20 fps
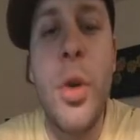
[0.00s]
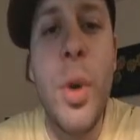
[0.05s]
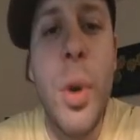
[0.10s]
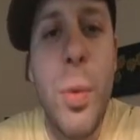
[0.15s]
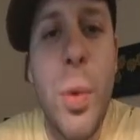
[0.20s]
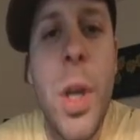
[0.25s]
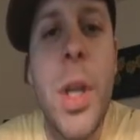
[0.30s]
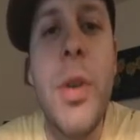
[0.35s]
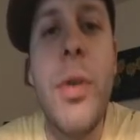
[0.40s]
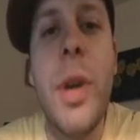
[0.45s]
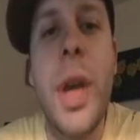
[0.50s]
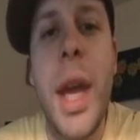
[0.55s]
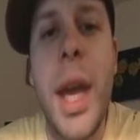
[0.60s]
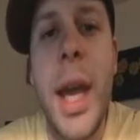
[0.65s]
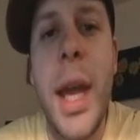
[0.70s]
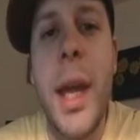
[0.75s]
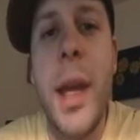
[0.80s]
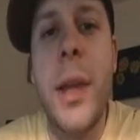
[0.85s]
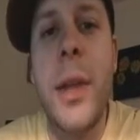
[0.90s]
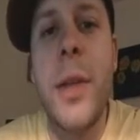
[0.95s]
Doing what you
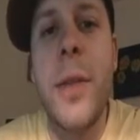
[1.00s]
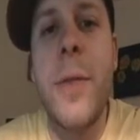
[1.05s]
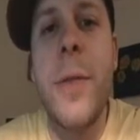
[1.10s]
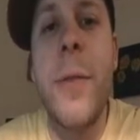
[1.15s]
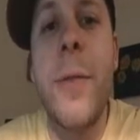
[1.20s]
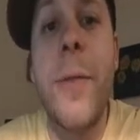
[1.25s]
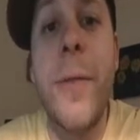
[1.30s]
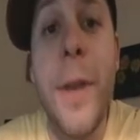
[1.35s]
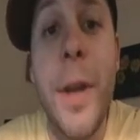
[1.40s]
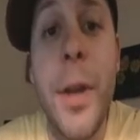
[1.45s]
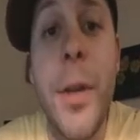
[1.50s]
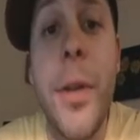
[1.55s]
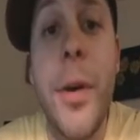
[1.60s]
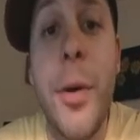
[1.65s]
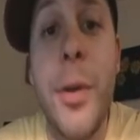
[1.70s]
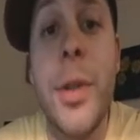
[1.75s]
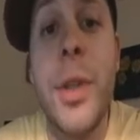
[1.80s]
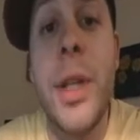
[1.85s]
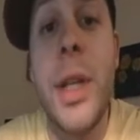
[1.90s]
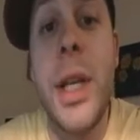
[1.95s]
can to fulfill
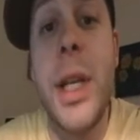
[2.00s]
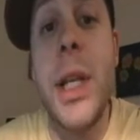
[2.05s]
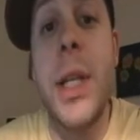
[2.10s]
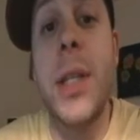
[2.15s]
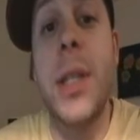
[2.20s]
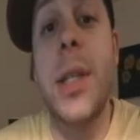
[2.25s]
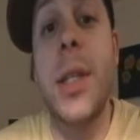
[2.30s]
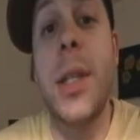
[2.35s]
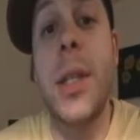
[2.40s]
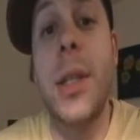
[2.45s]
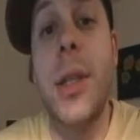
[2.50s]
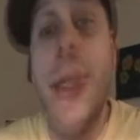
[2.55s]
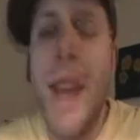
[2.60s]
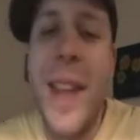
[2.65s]
those needs.